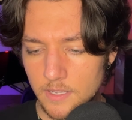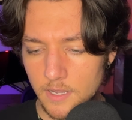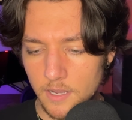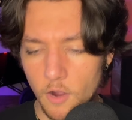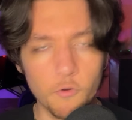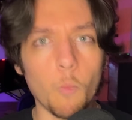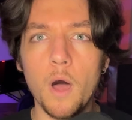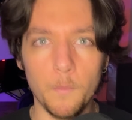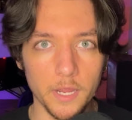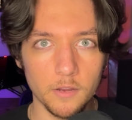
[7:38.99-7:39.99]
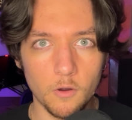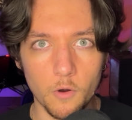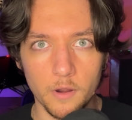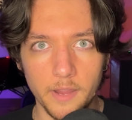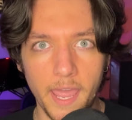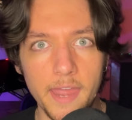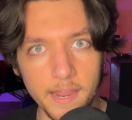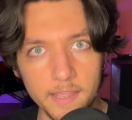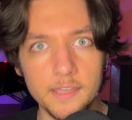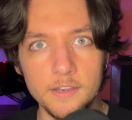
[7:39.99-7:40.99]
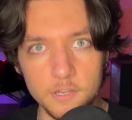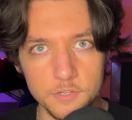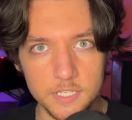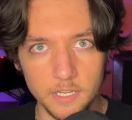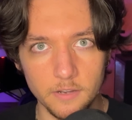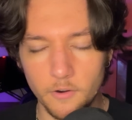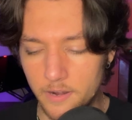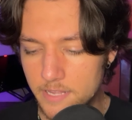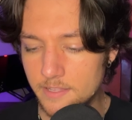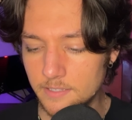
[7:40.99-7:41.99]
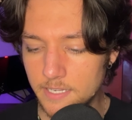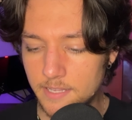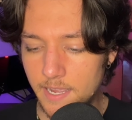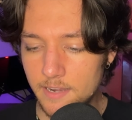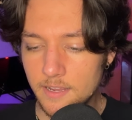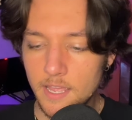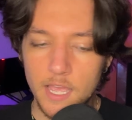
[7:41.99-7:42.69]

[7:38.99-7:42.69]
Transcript: overwhelming or headache inducing or anything like that.